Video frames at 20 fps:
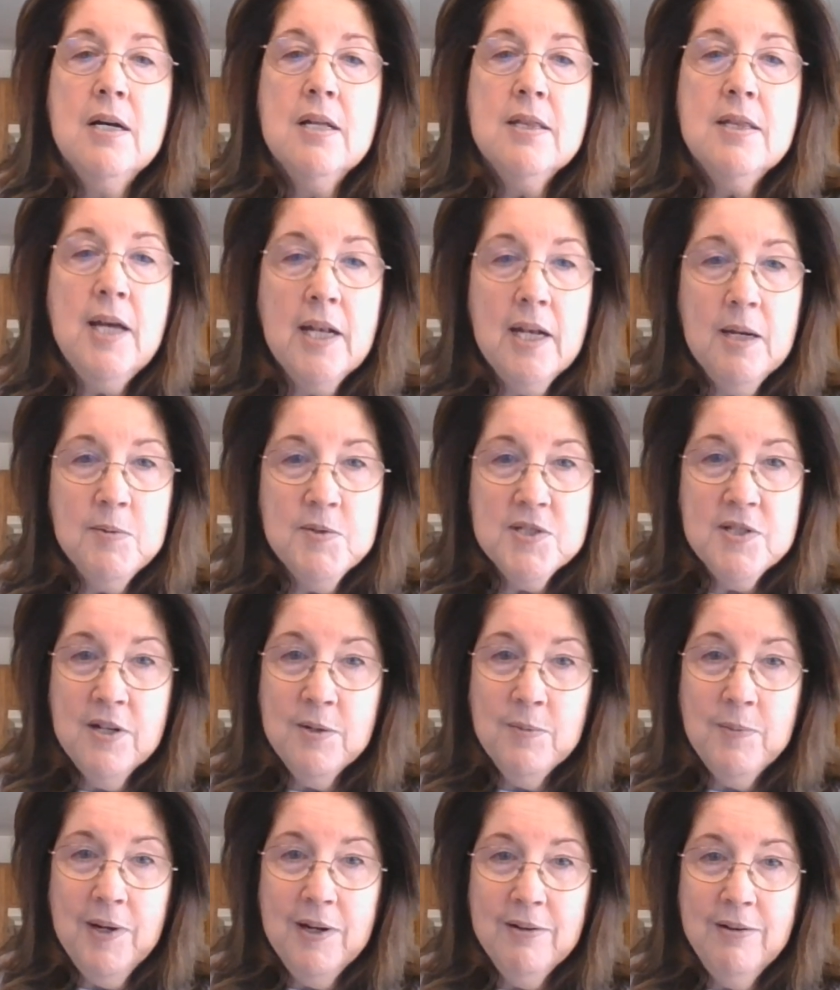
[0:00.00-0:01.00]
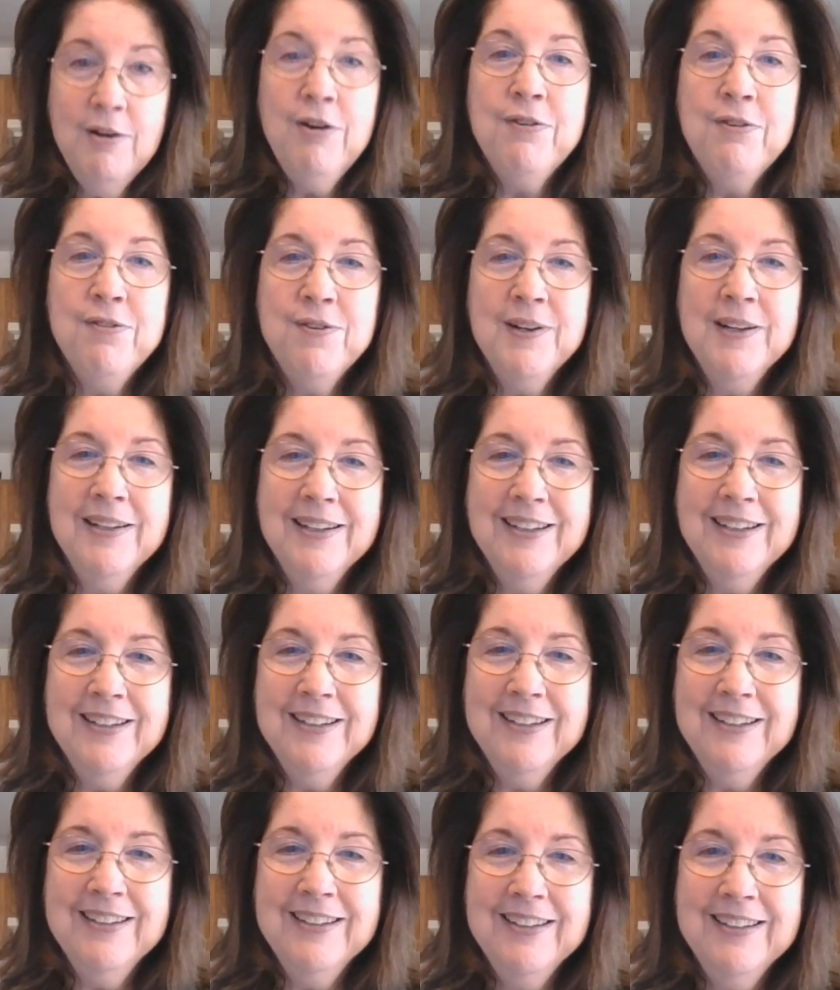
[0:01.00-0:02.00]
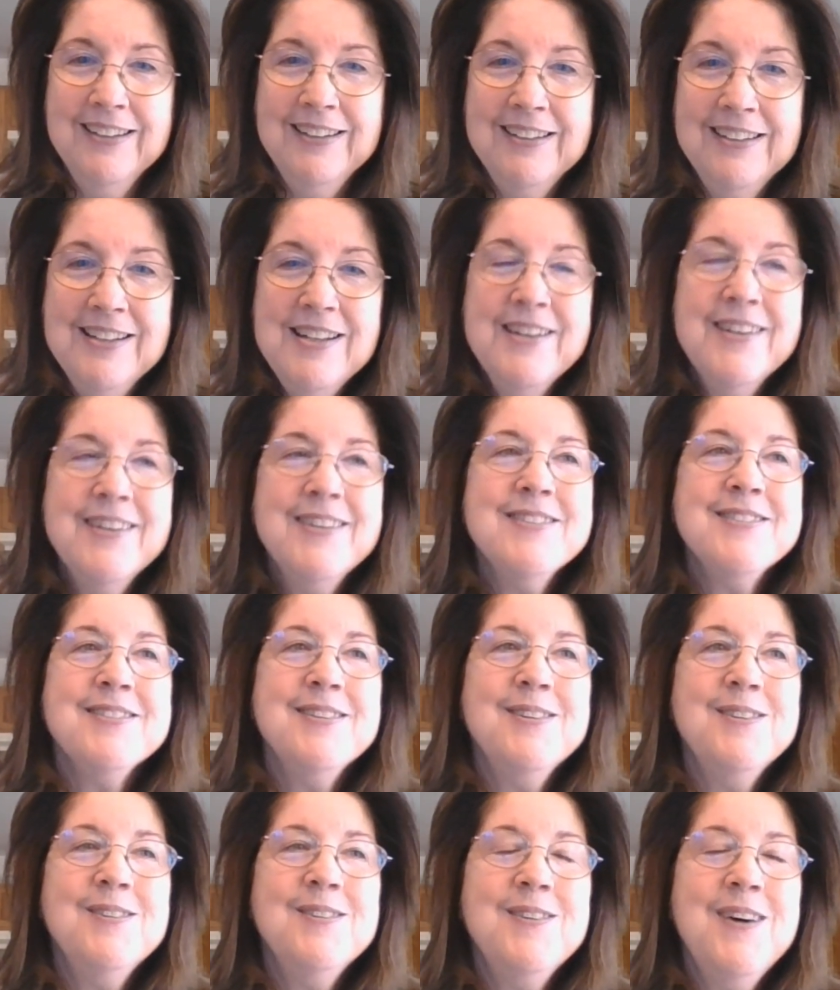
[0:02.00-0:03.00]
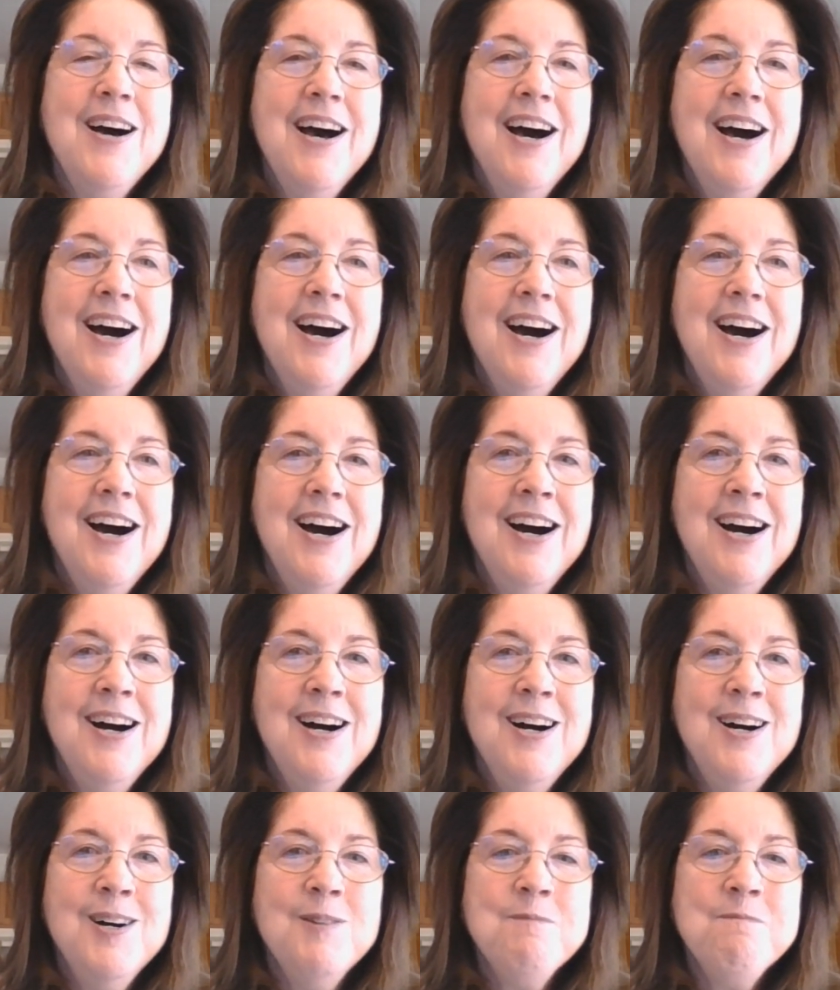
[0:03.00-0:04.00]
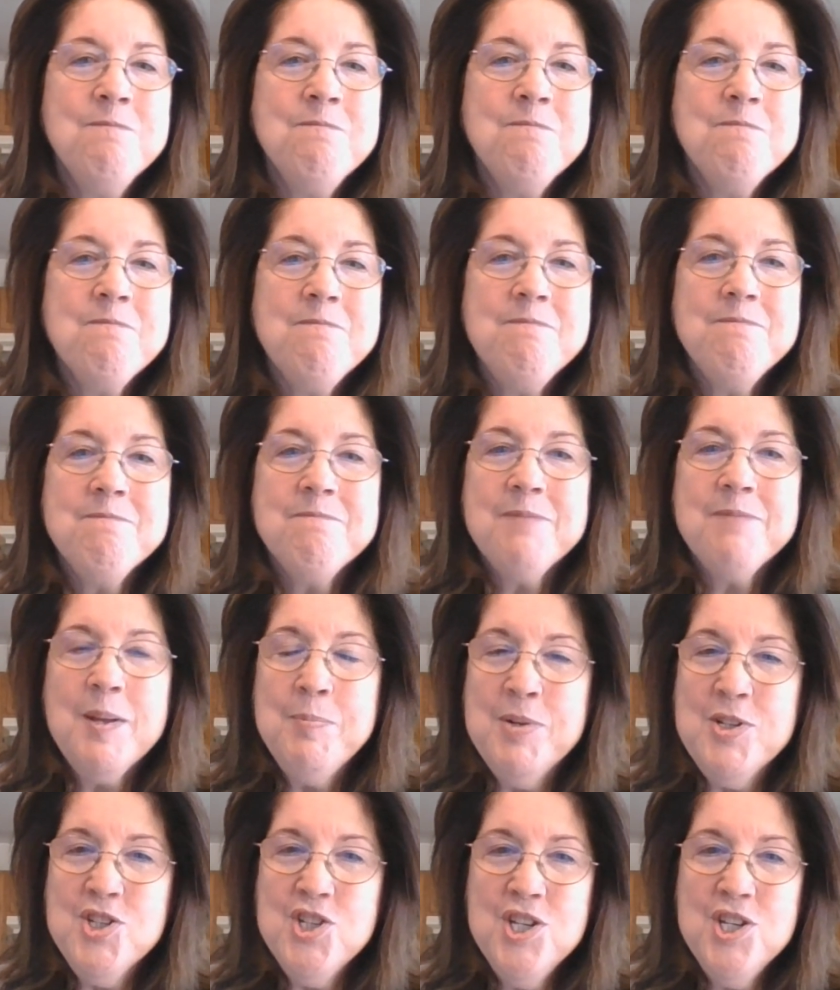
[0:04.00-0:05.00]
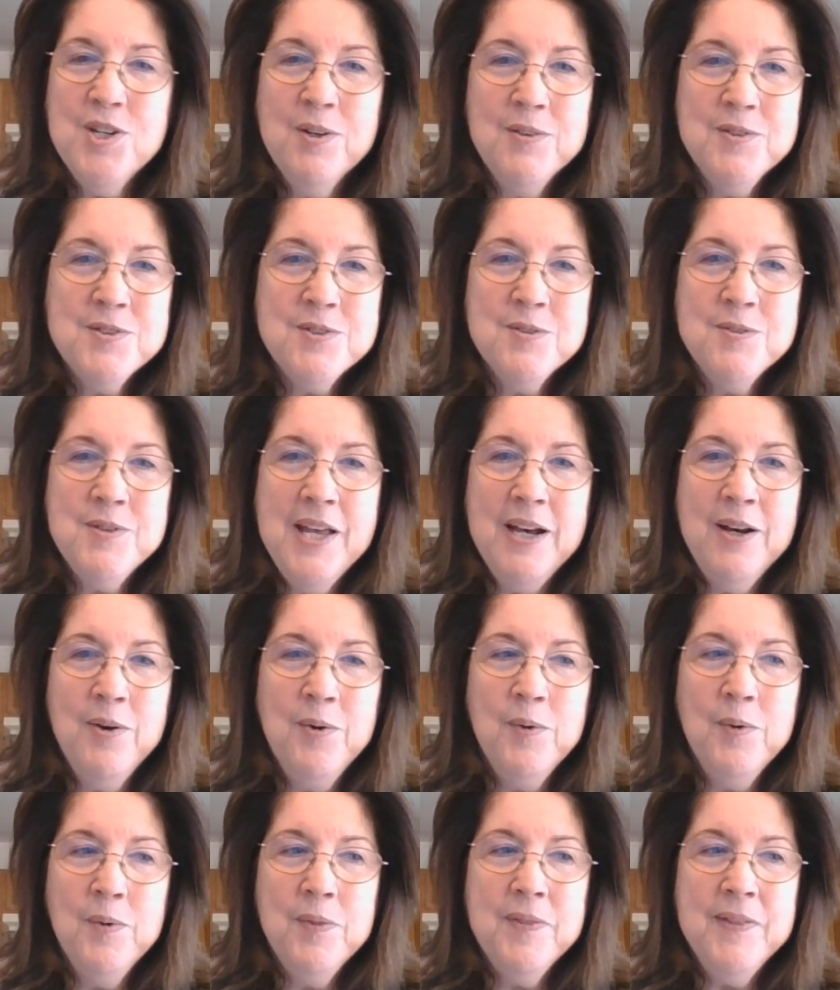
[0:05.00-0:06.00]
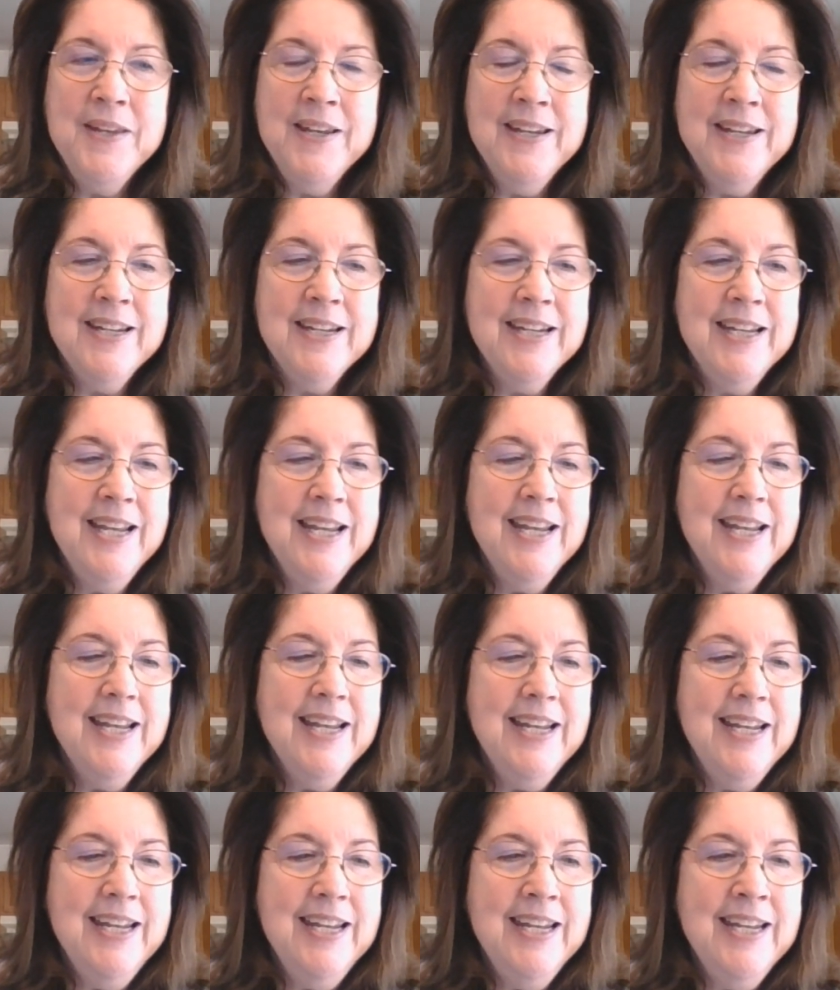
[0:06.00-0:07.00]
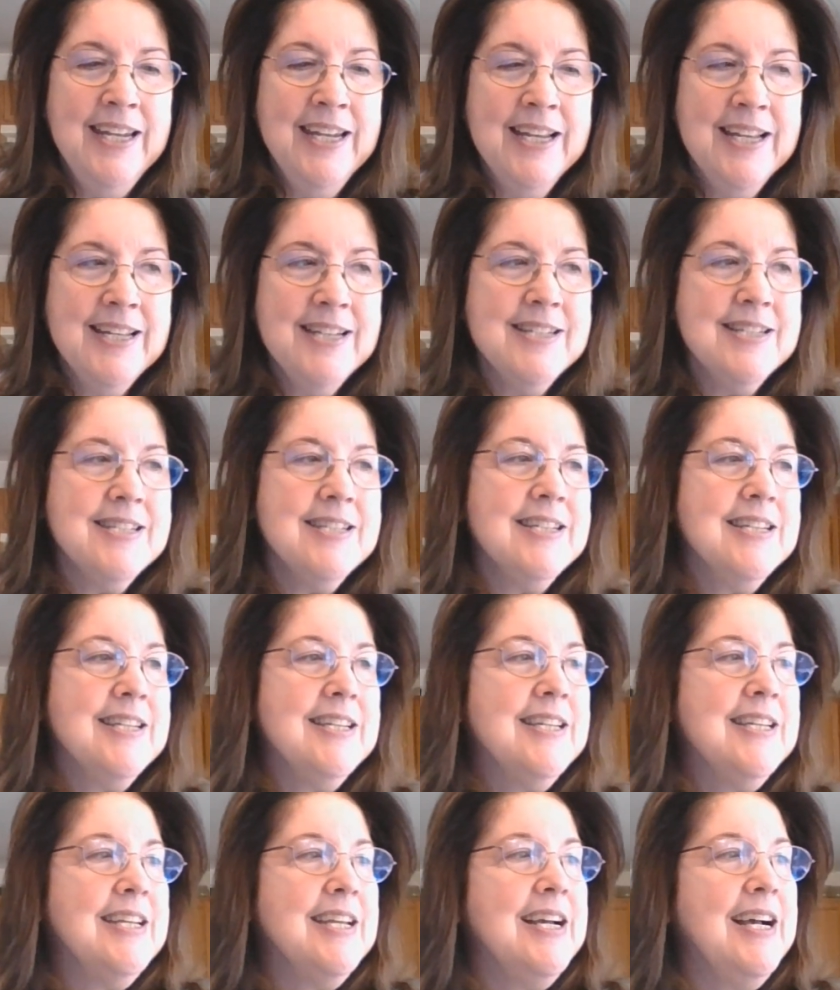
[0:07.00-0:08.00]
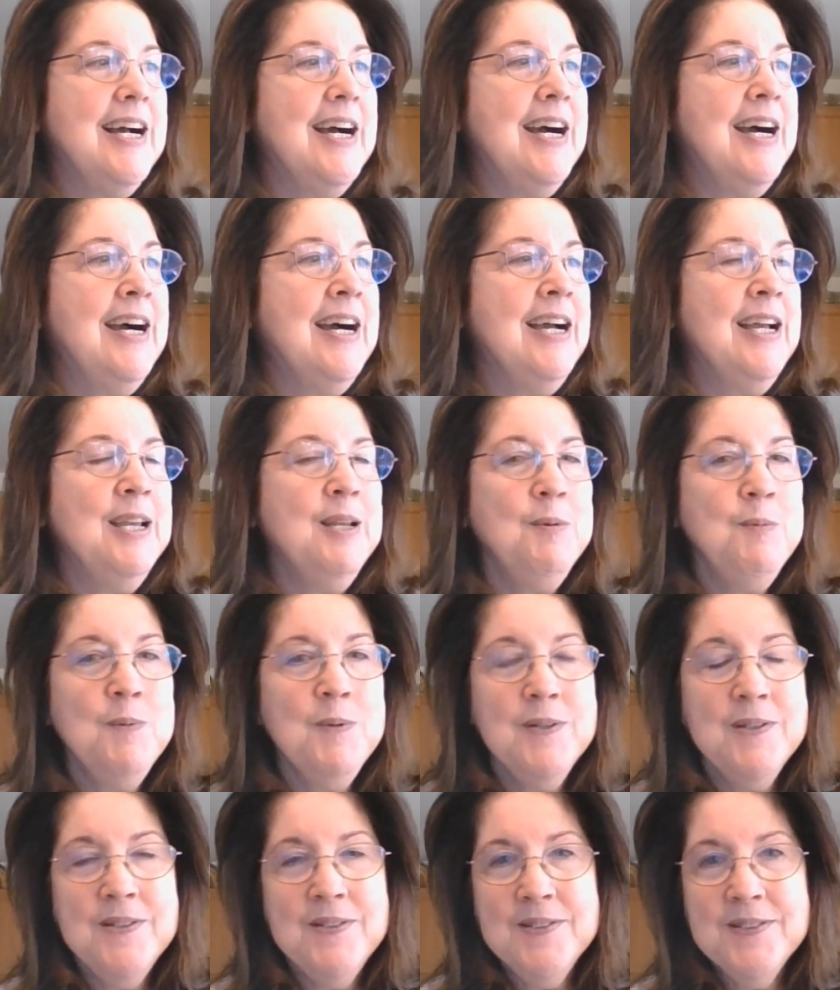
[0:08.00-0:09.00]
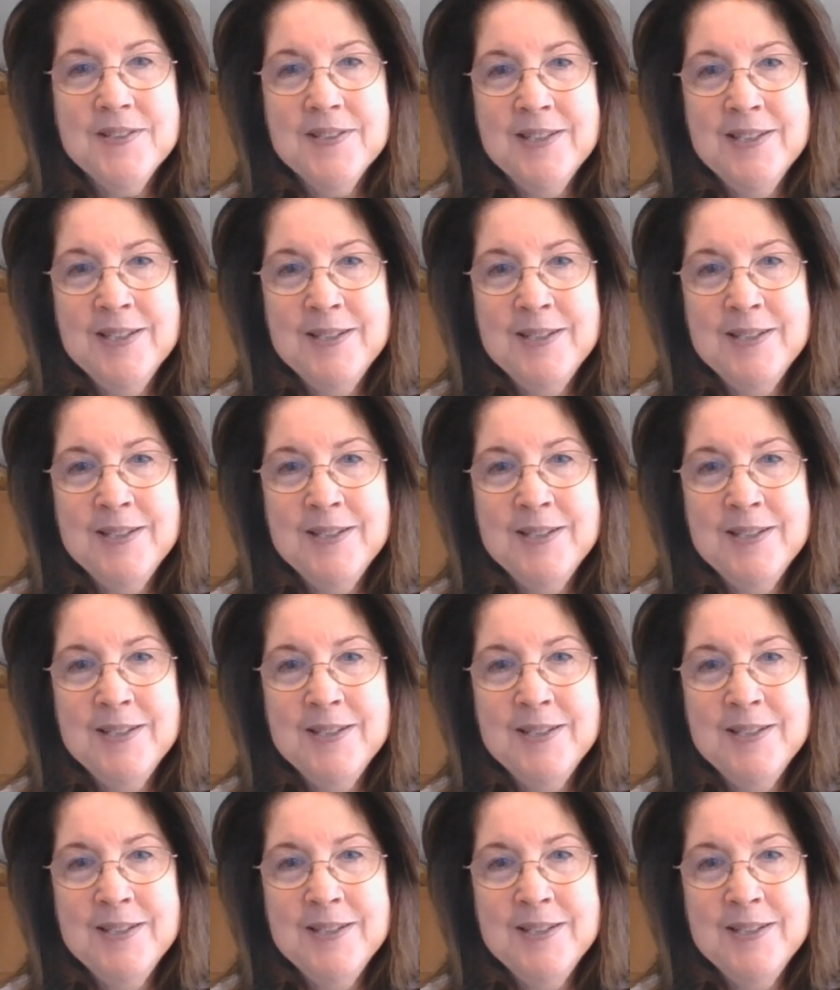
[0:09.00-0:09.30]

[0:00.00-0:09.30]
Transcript: That I was not aware of. So, um, but she goes through that whole thing, and I was,